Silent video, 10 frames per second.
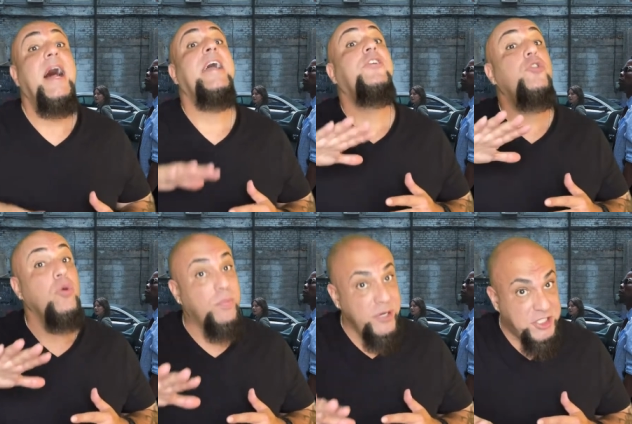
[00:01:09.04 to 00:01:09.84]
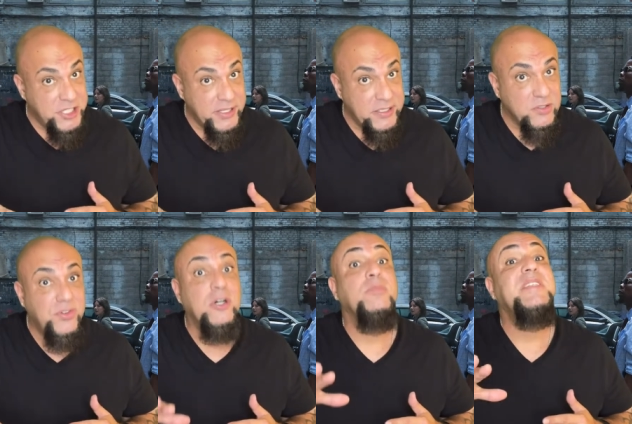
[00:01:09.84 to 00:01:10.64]
I do appreciate these
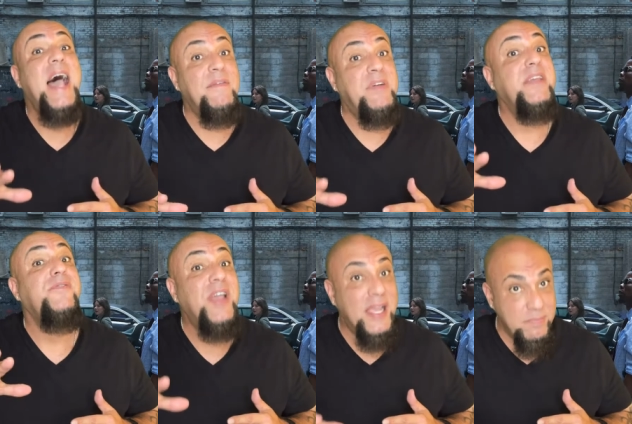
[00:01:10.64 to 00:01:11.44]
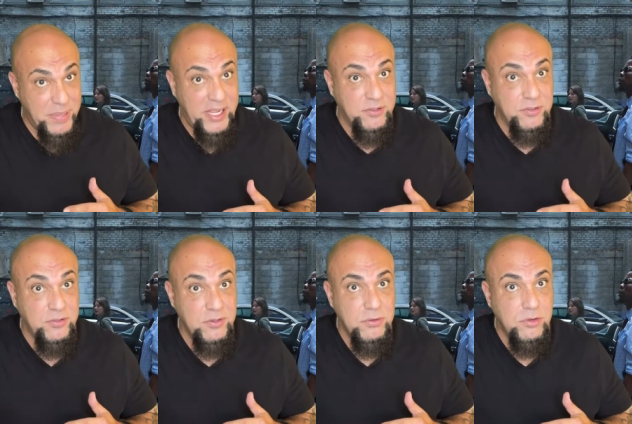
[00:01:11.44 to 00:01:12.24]
films have a fan
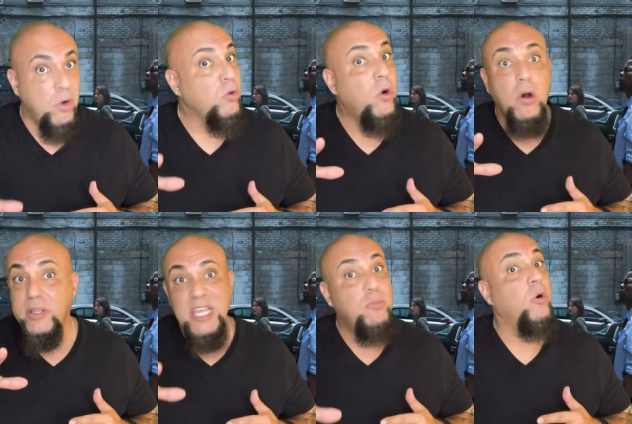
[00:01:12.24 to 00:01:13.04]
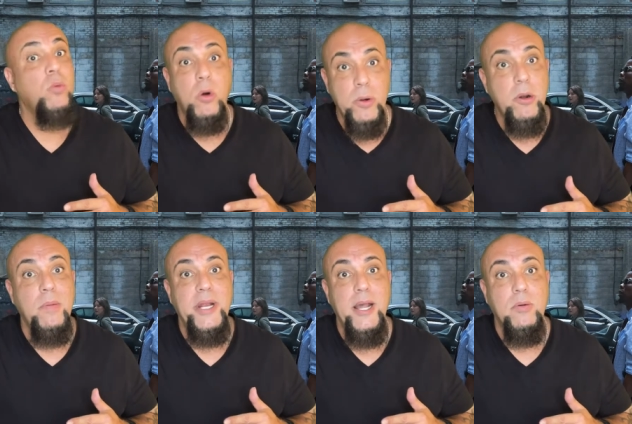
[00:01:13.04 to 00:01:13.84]
base. So don't go all keyboard warrior on
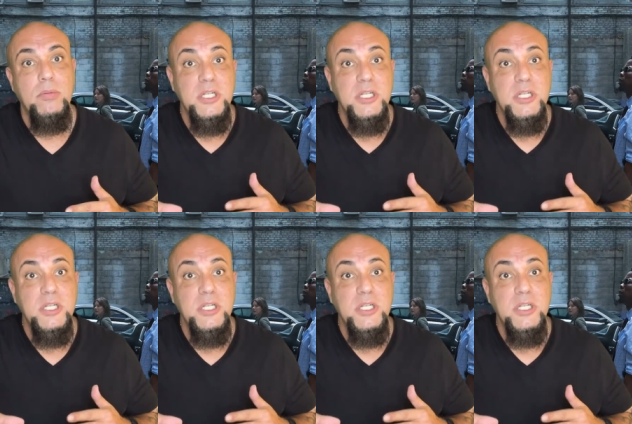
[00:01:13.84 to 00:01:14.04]
me now.